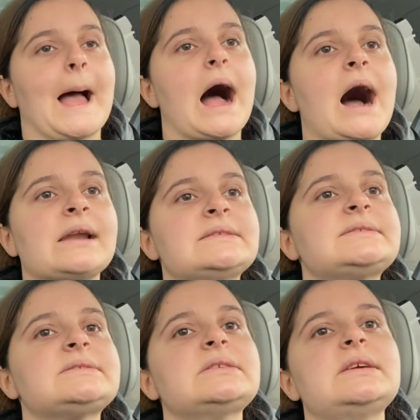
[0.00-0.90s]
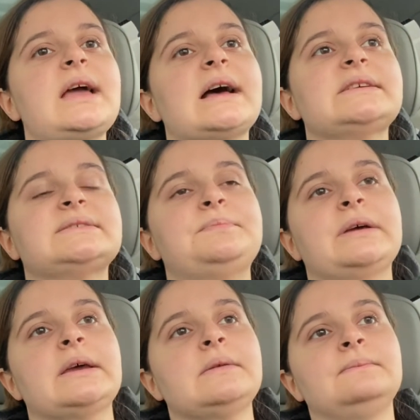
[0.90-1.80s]
honestly, it's
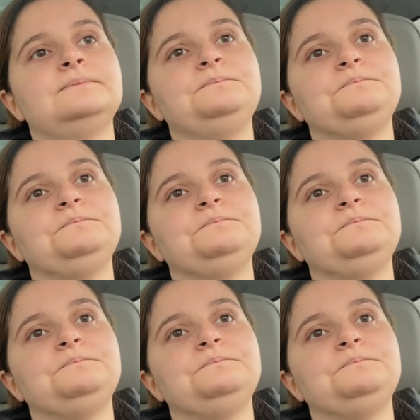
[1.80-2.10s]
been